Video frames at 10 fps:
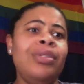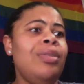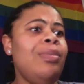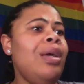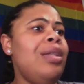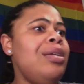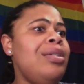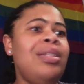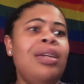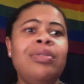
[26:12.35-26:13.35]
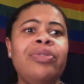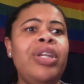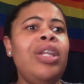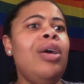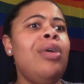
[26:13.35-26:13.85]
The brothers, there was
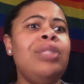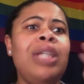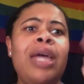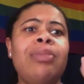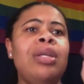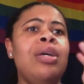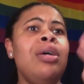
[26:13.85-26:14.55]
videotapes,